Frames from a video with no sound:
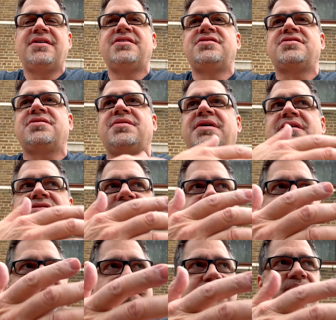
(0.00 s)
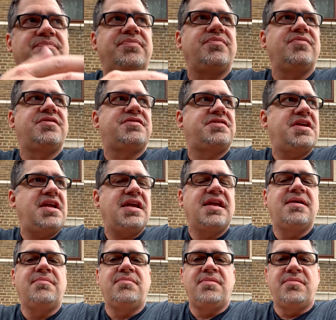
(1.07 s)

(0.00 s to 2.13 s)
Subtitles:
So as you're seeing him